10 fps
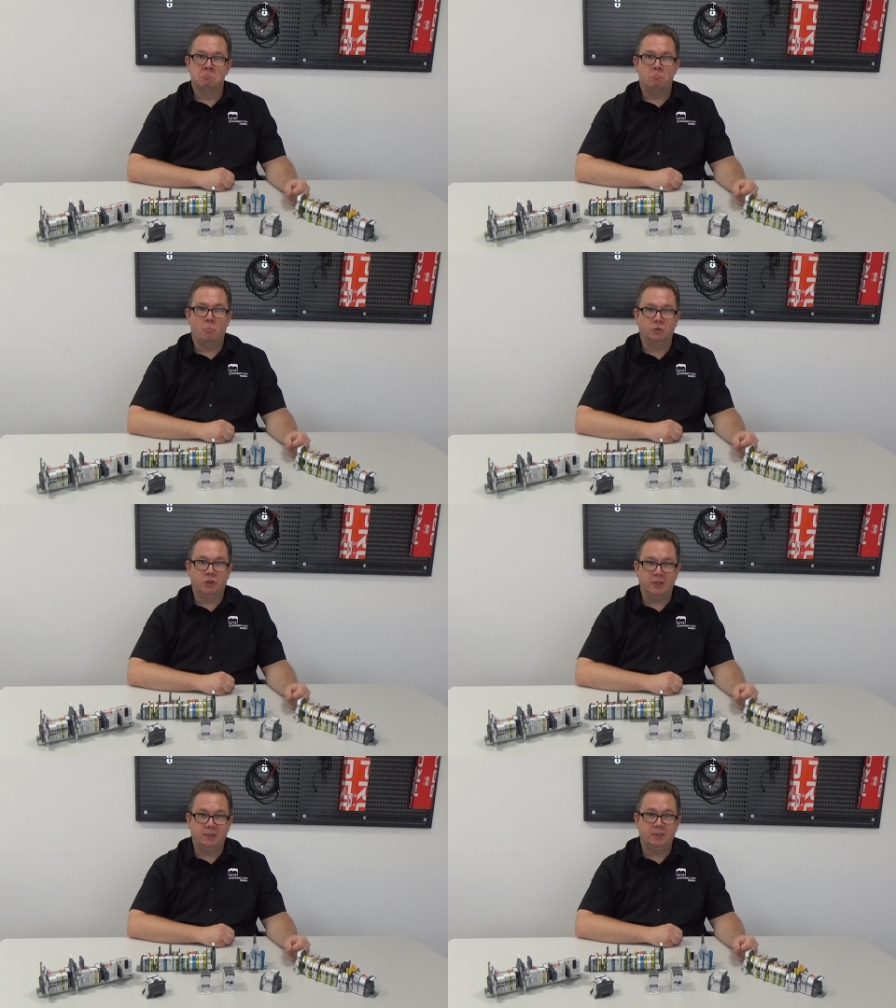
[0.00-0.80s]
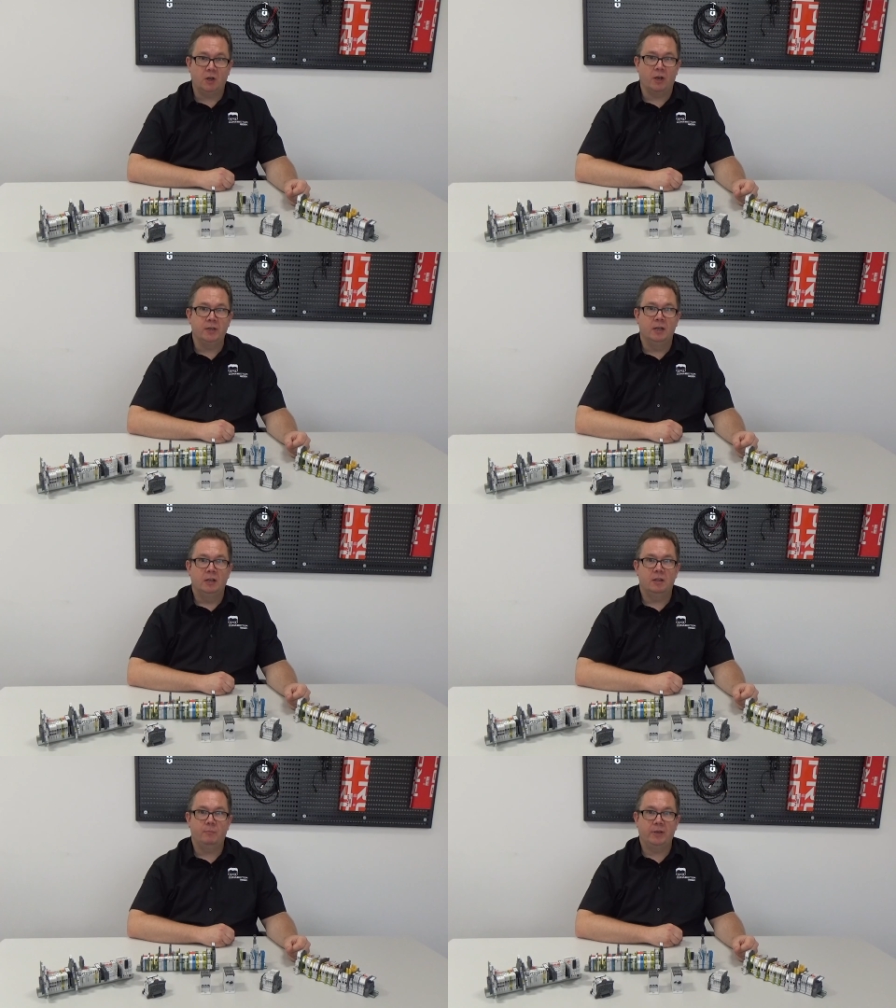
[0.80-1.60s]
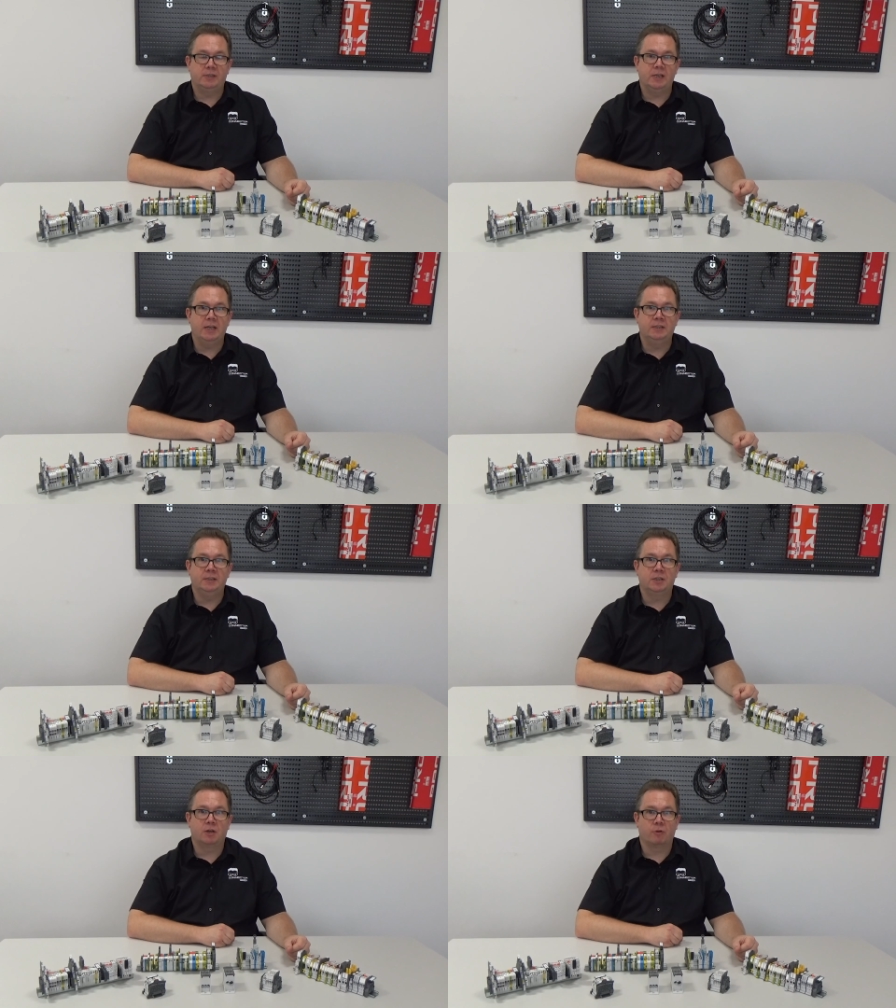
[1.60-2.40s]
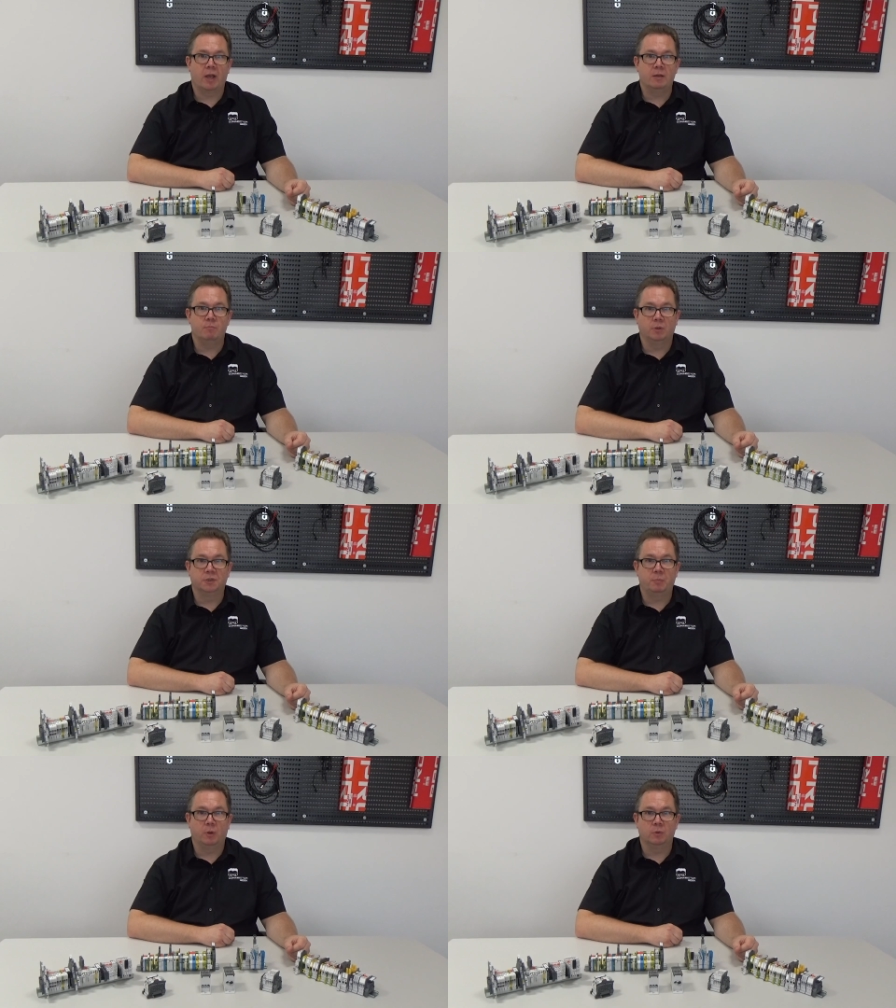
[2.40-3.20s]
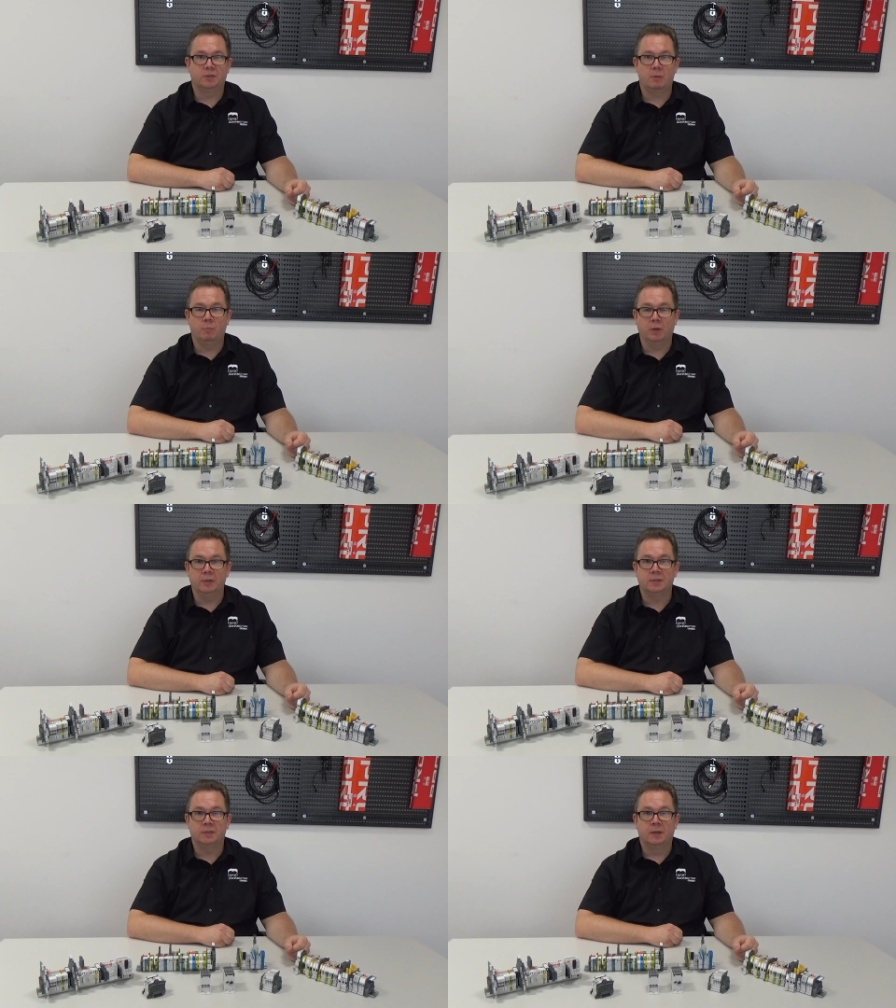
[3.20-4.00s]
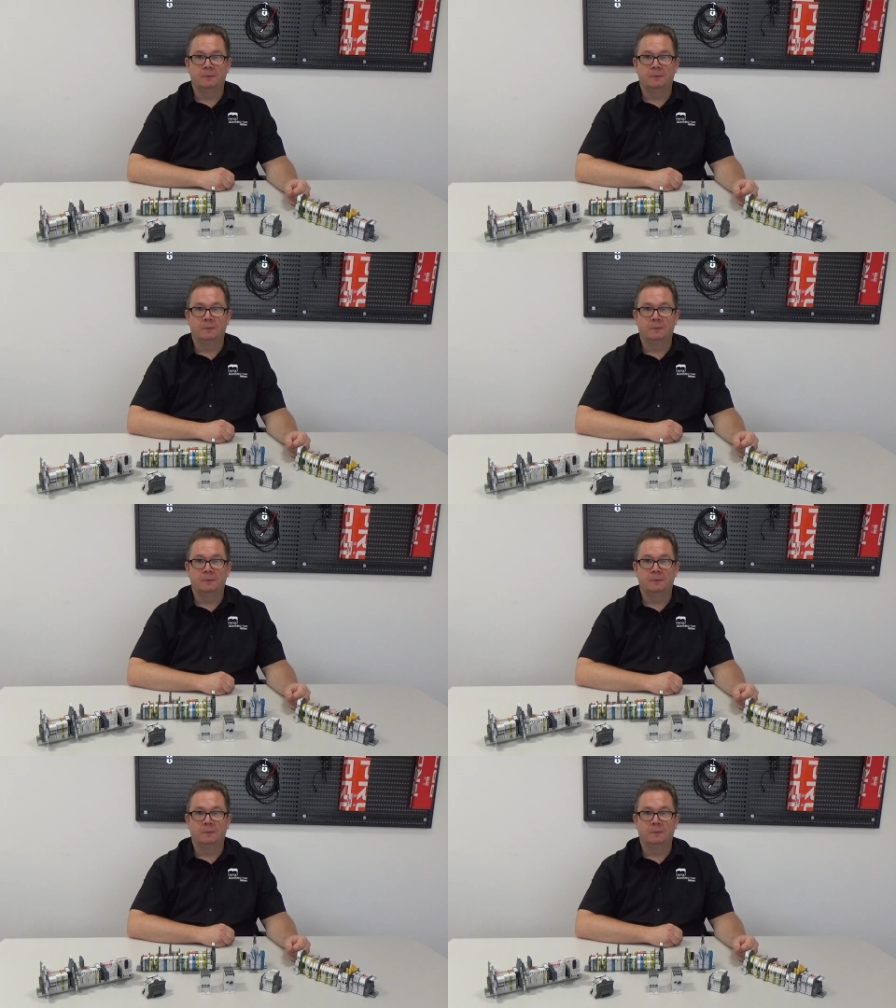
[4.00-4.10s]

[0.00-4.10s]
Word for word: modular design that makes it easy to create multi-pole assemblies.